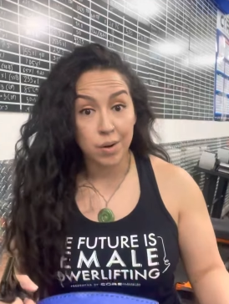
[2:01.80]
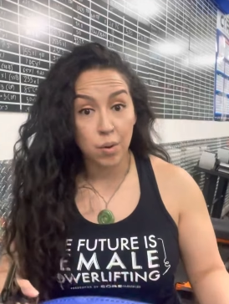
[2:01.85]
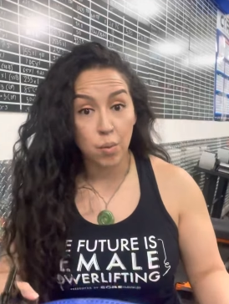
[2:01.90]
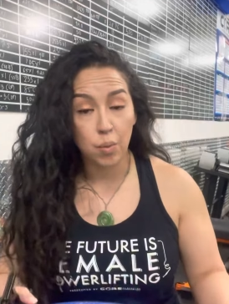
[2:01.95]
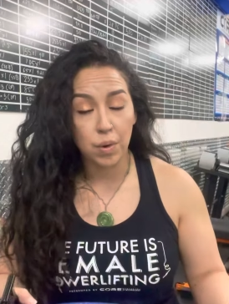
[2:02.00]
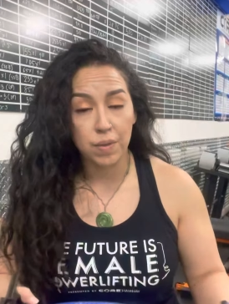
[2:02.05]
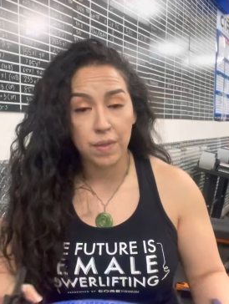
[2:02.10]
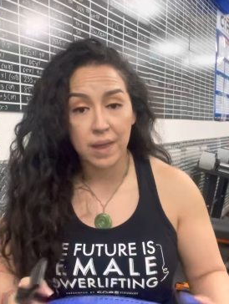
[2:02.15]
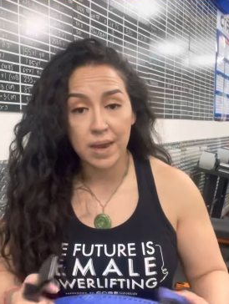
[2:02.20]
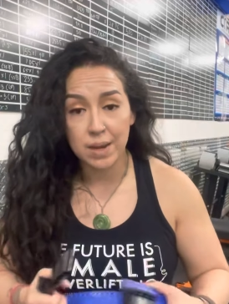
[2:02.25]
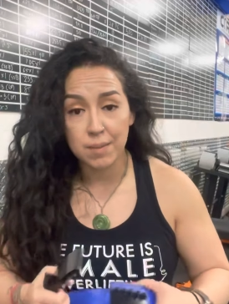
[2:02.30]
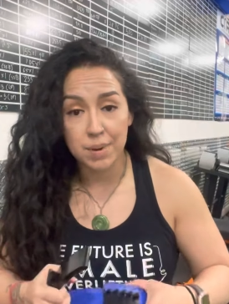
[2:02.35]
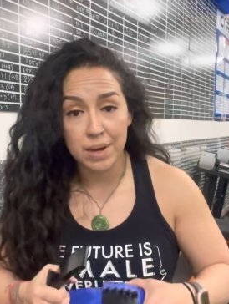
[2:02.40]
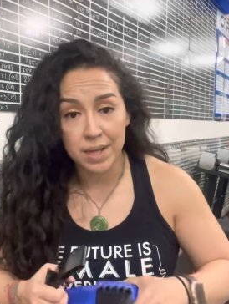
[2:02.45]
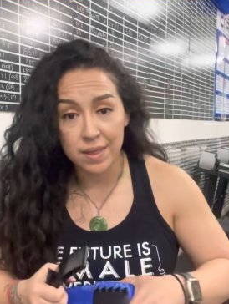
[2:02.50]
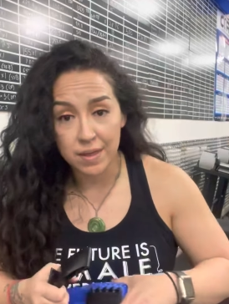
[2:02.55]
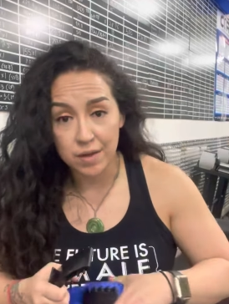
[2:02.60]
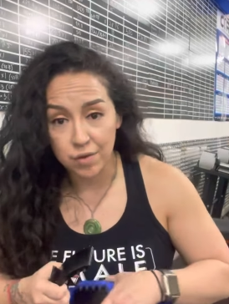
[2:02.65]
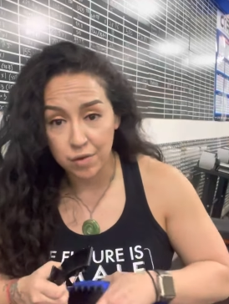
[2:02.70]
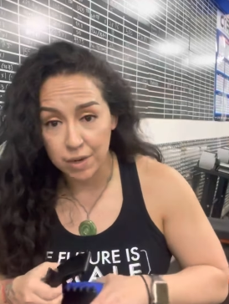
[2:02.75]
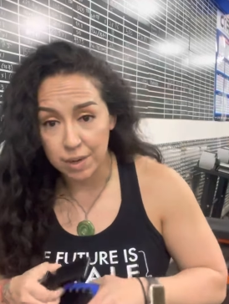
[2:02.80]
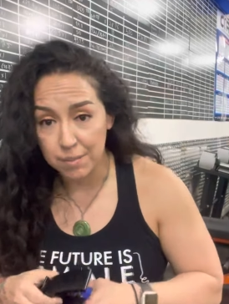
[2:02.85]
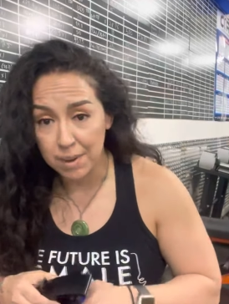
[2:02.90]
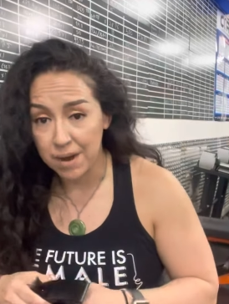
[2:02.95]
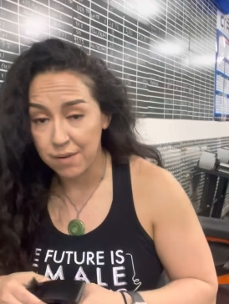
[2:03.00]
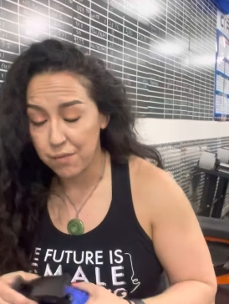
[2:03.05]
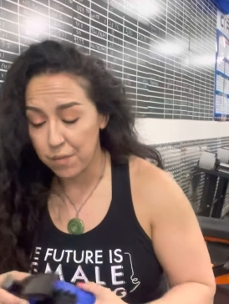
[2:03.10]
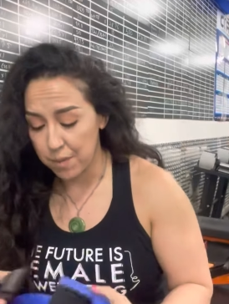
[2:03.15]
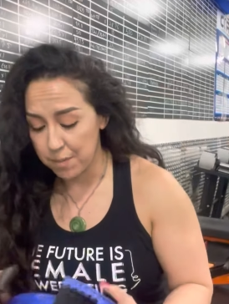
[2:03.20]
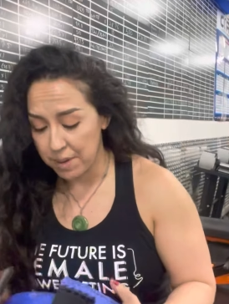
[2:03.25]
with anybody that you're gonna buy
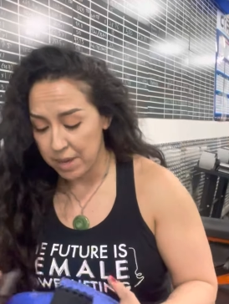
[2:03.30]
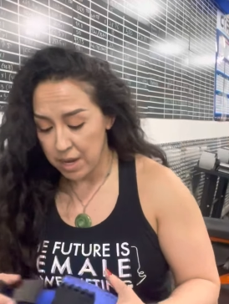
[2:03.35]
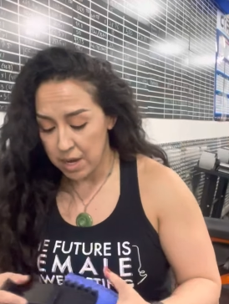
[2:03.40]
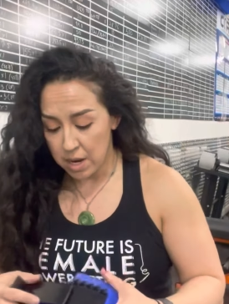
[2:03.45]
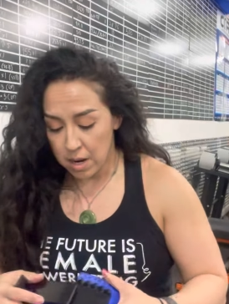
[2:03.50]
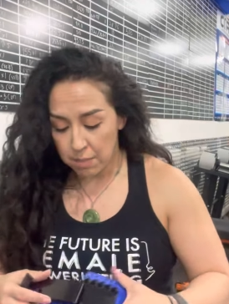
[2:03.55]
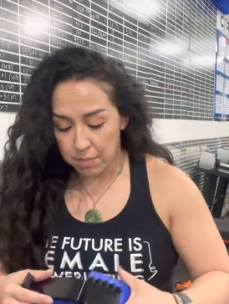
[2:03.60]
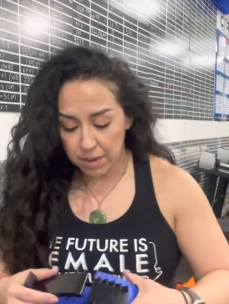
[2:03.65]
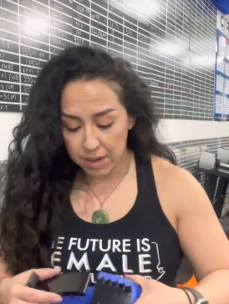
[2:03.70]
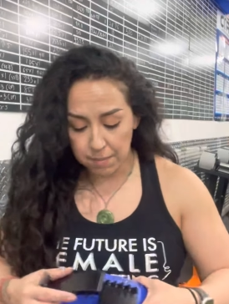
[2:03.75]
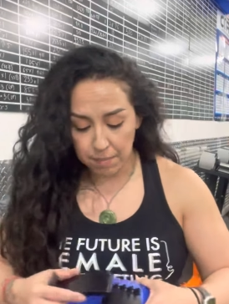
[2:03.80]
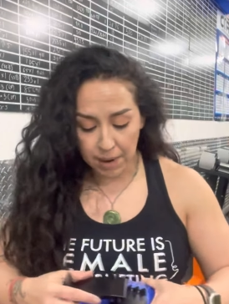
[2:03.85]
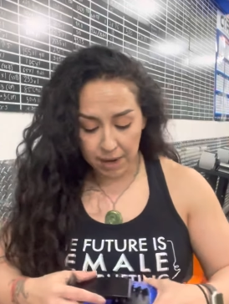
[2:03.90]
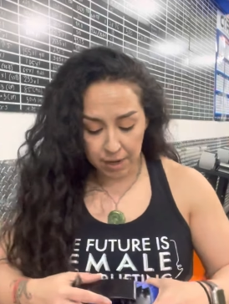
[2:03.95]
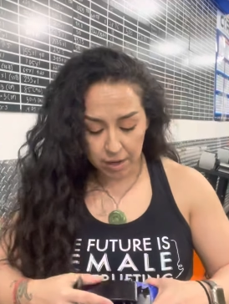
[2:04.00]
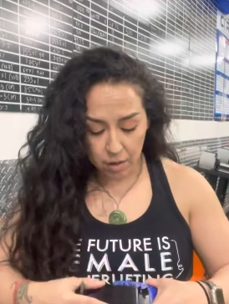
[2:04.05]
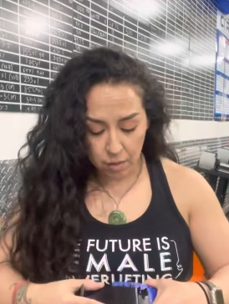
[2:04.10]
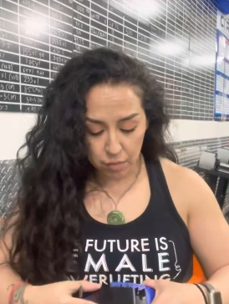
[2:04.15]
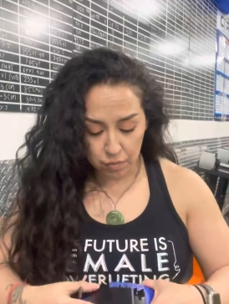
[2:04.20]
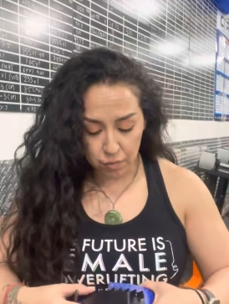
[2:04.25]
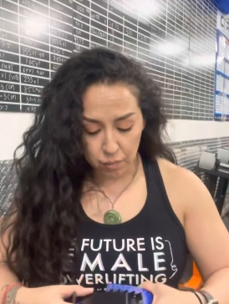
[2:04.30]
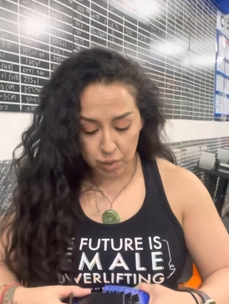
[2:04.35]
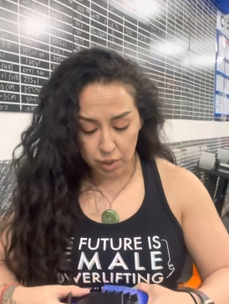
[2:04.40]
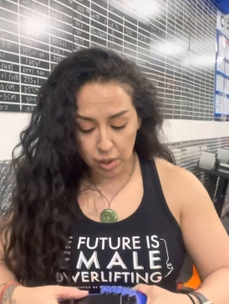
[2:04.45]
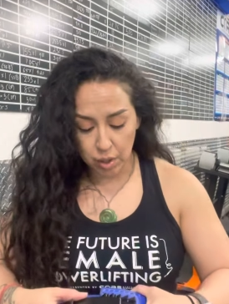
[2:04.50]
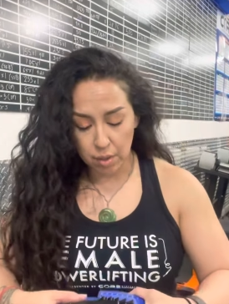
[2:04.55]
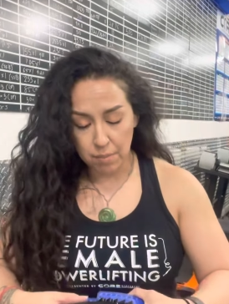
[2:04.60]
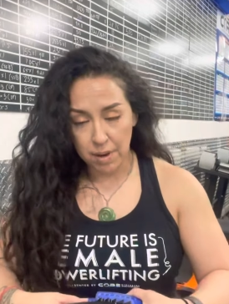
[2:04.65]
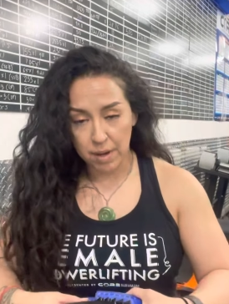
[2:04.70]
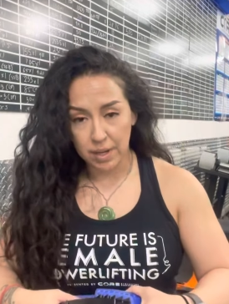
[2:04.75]
it from, but Pioneer was really
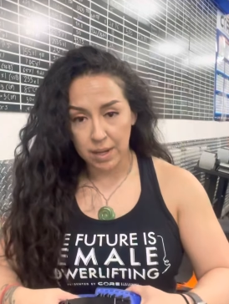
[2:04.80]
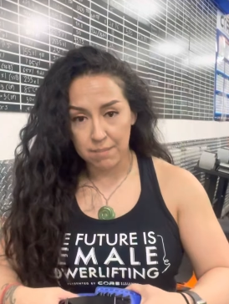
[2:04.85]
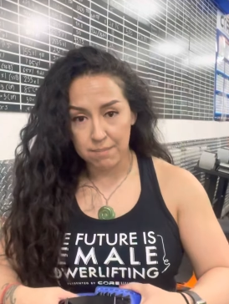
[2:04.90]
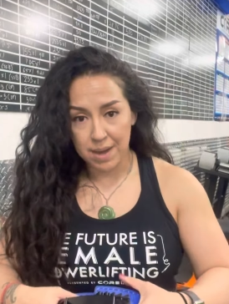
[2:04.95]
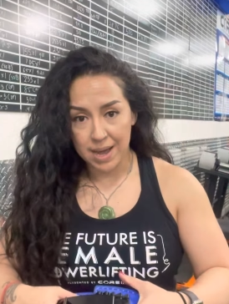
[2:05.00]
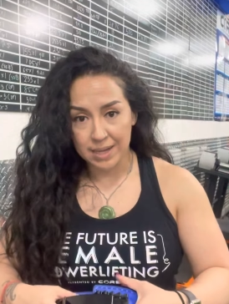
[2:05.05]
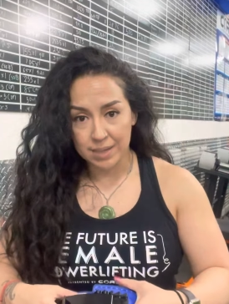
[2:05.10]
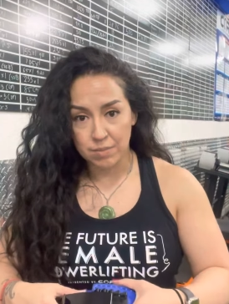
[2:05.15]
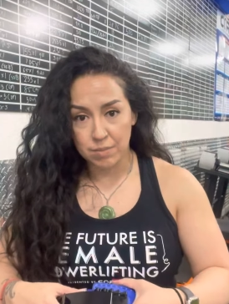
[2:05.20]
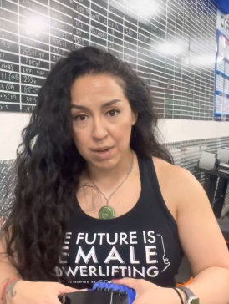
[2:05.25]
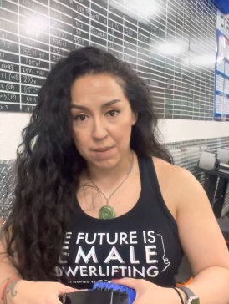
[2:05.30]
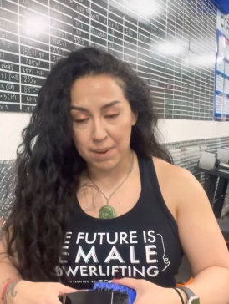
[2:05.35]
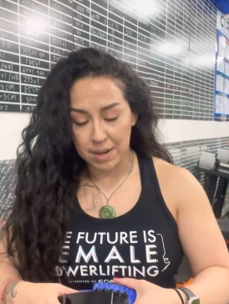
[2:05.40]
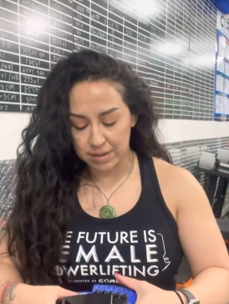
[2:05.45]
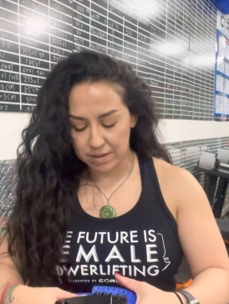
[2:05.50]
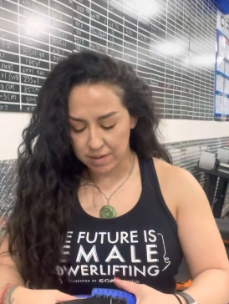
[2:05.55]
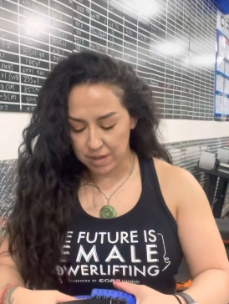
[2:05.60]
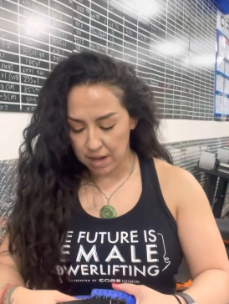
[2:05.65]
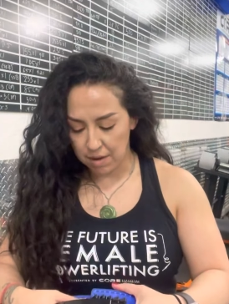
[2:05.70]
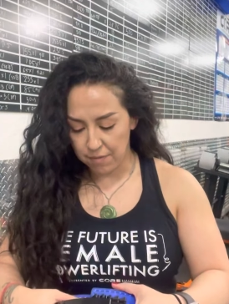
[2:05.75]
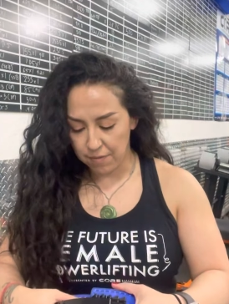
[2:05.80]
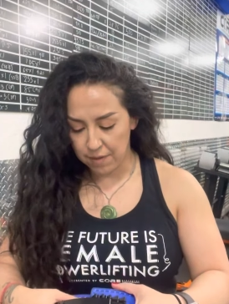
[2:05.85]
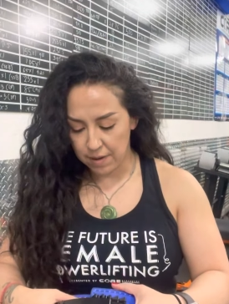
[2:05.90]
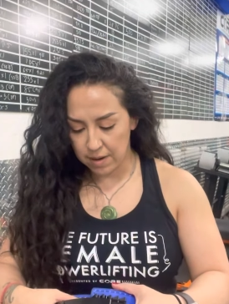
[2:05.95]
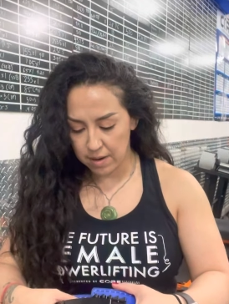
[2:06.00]
good about getting back to me about stuff.